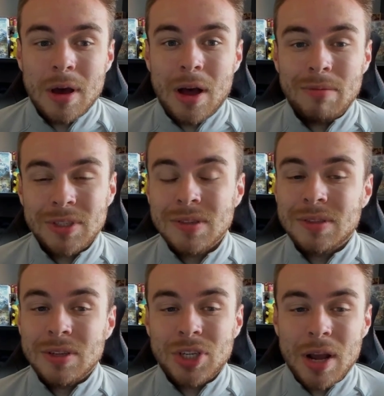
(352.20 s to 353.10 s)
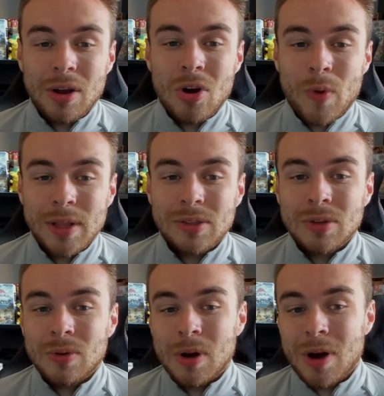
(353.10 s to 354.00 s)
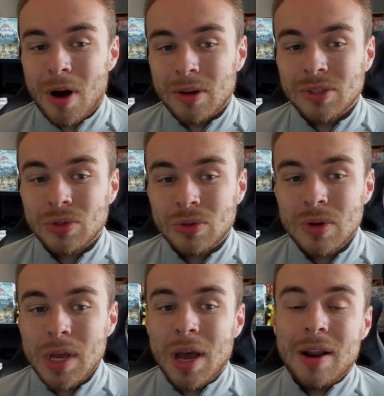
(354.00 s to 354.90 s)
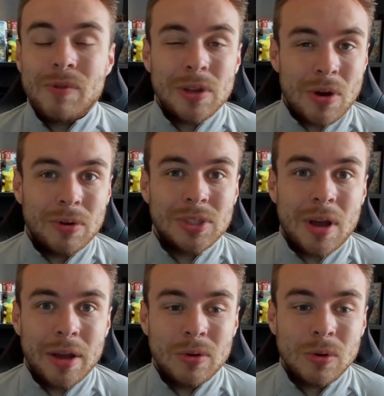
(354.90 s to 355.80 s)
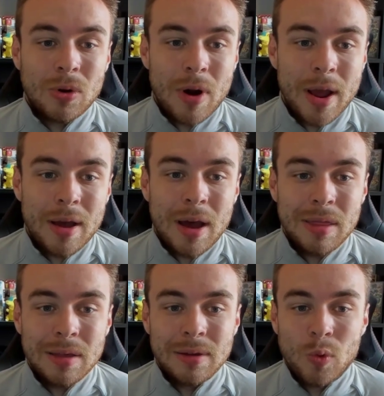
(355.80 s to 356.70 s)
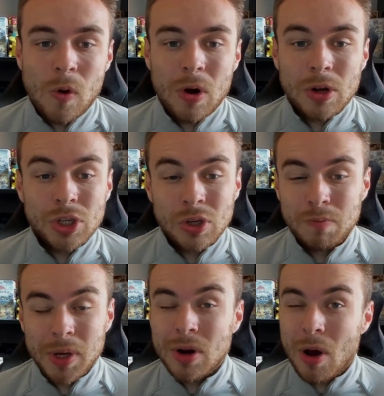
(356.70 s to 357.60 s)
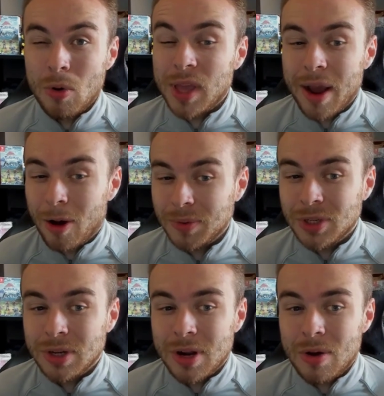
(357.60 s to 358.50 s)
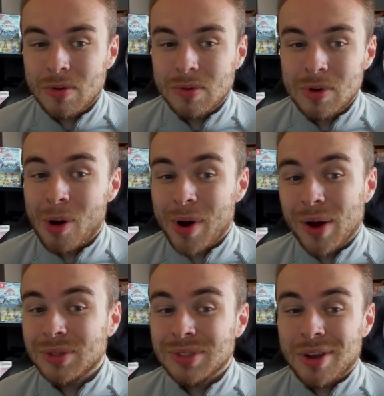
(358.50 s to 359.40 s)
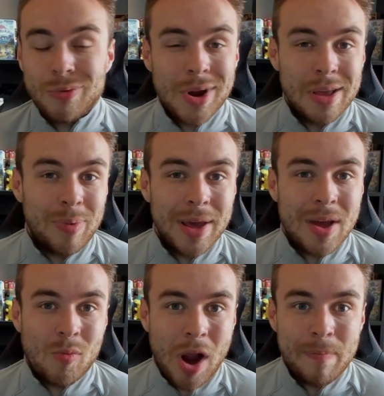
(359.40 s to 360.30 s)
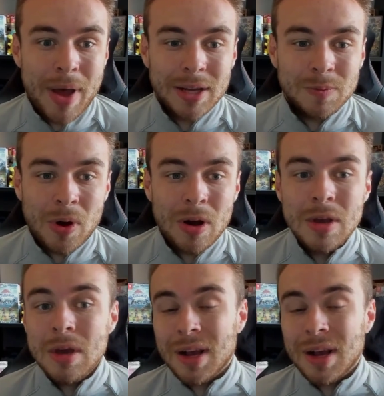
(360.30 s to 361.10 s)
Since Zinchenko went to Arsenal, and if they don't sign Cucurella, I think that Walker should be an okay option. You know, no one else is going to really play that right back spot.